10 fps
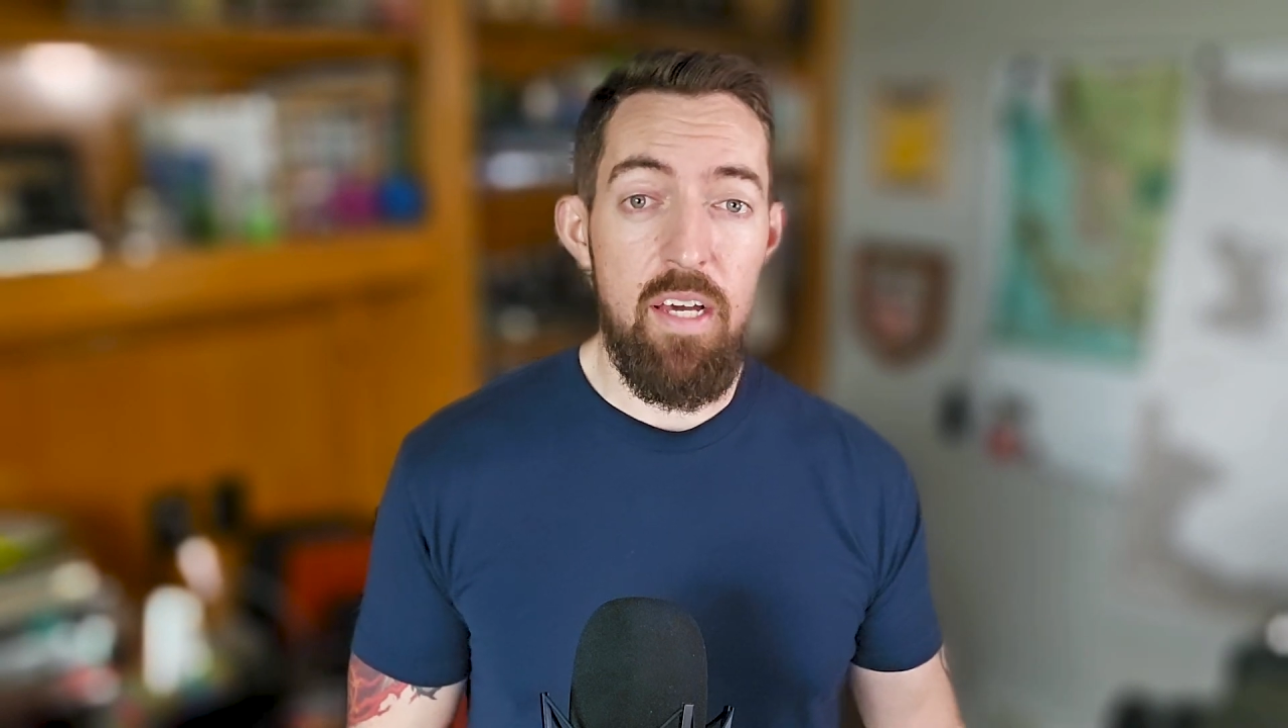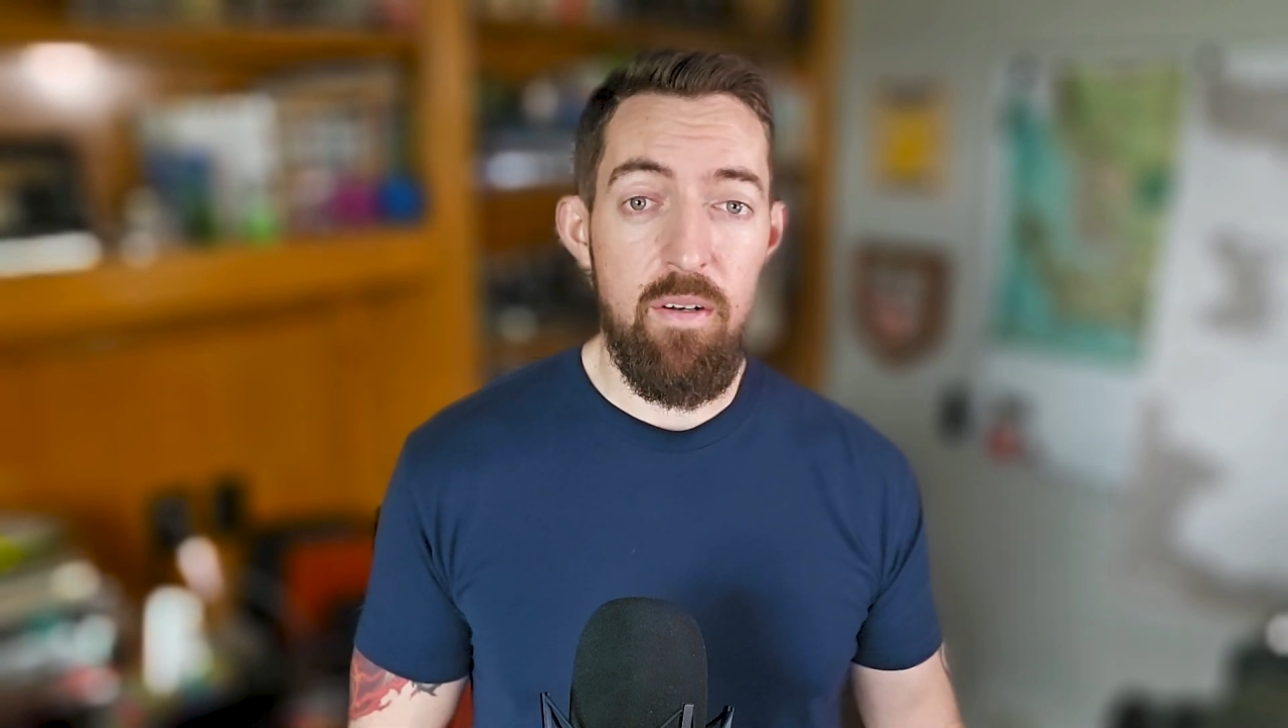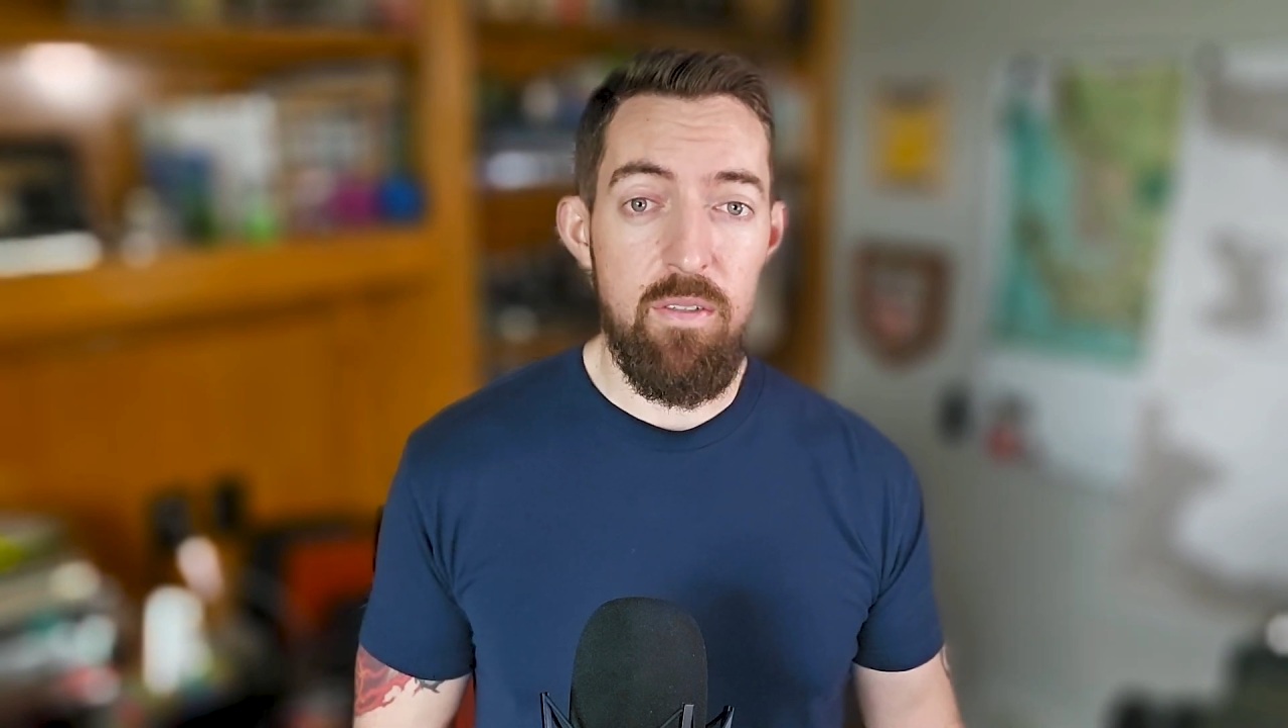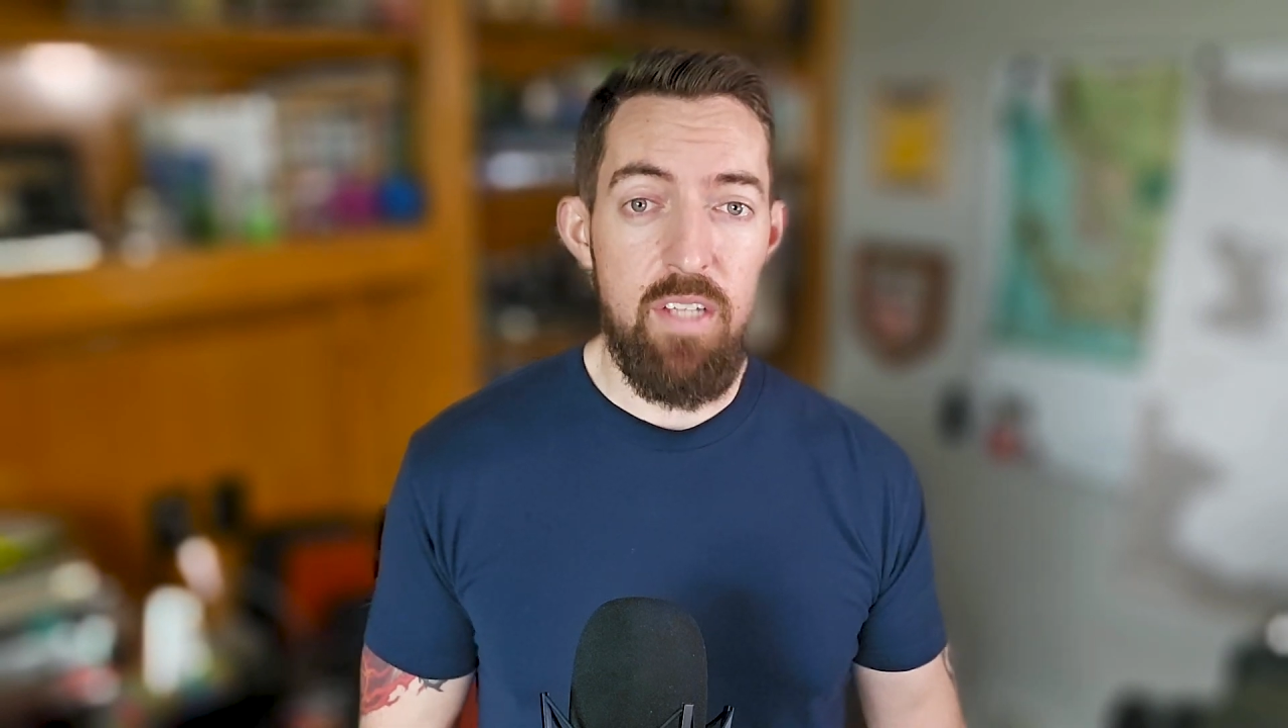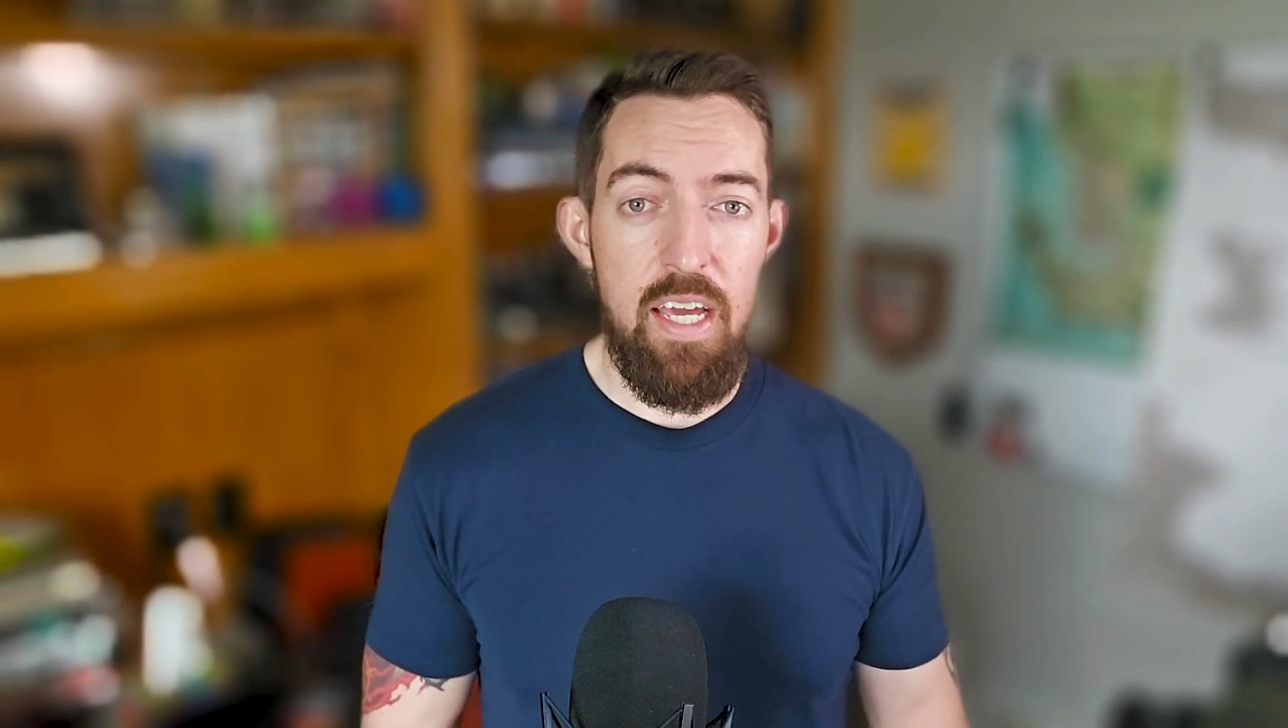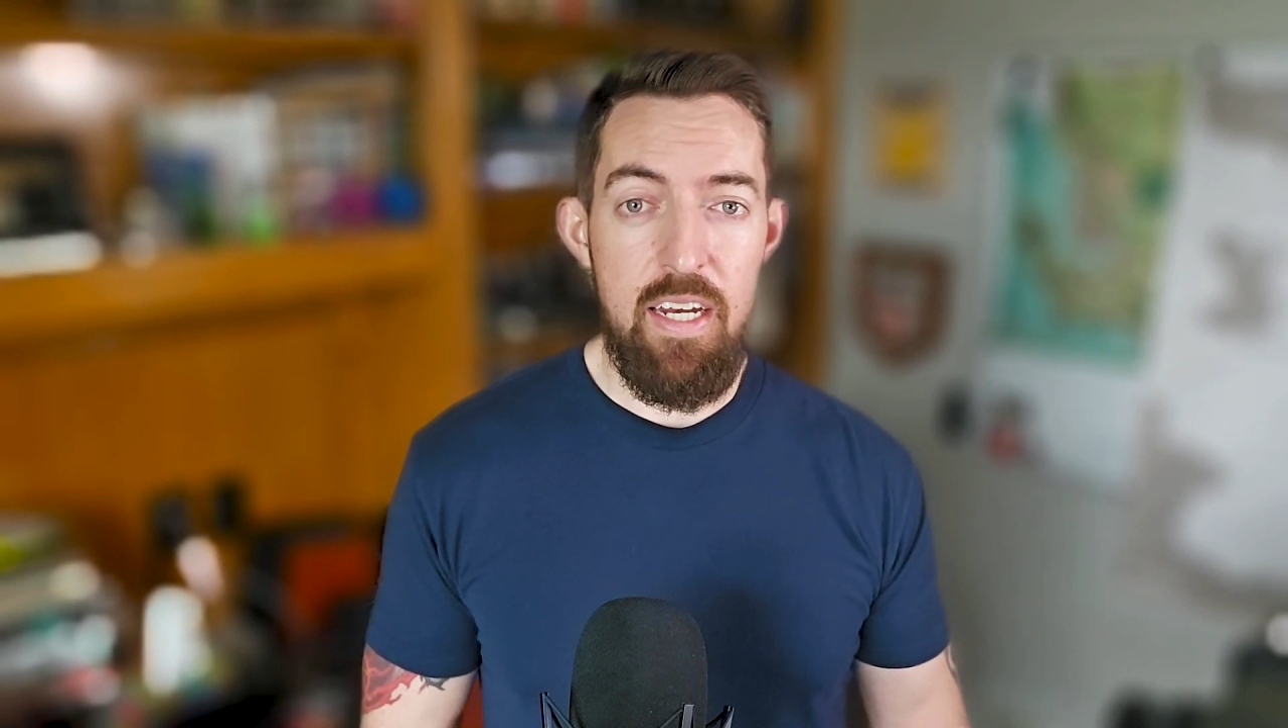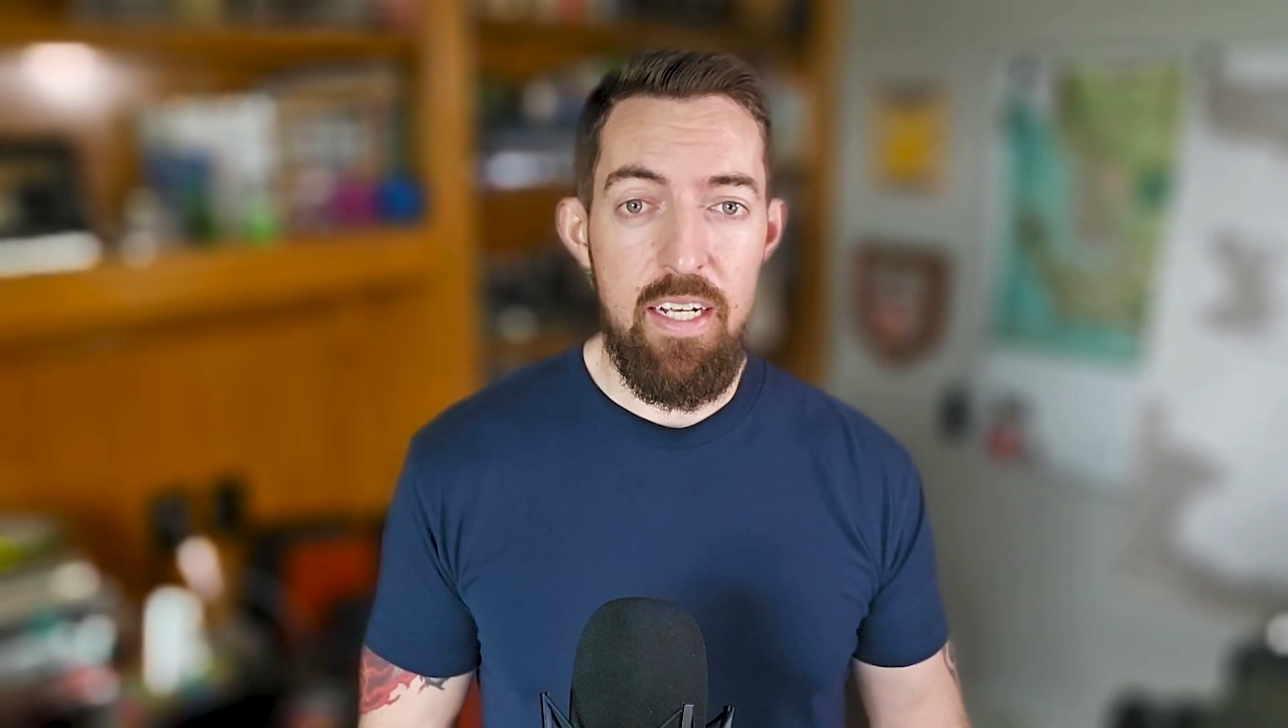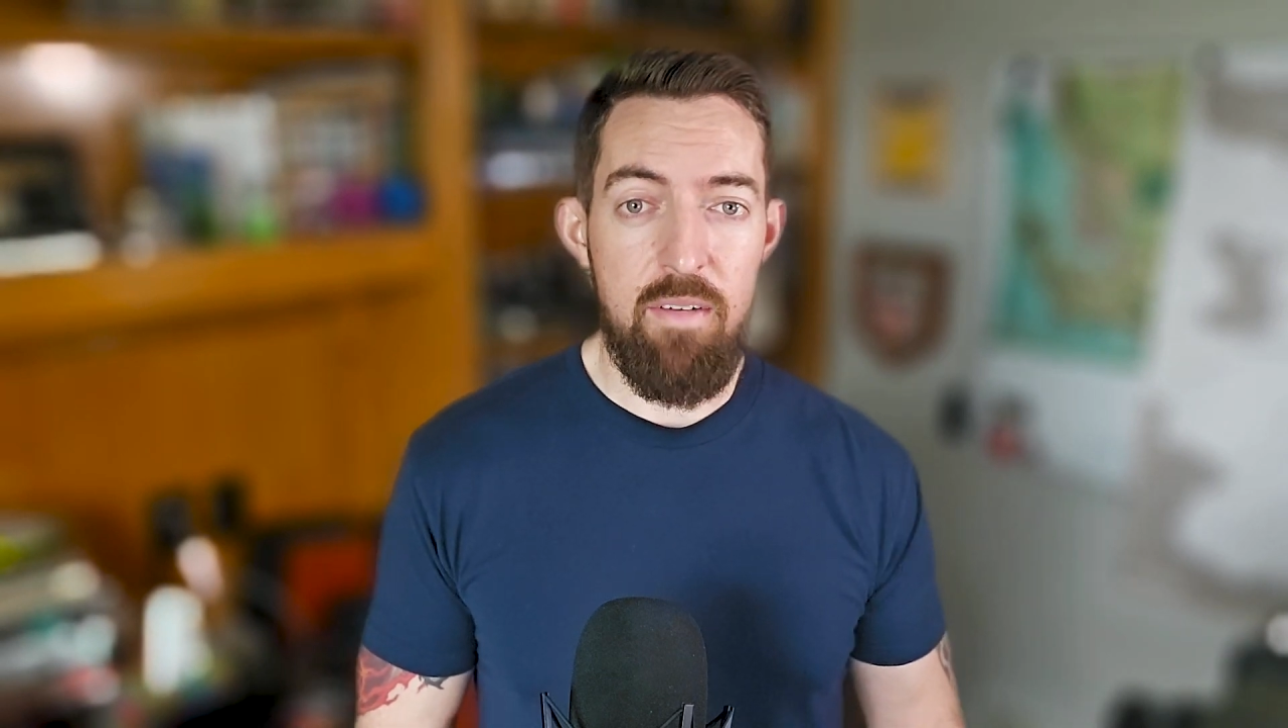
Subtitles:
understanding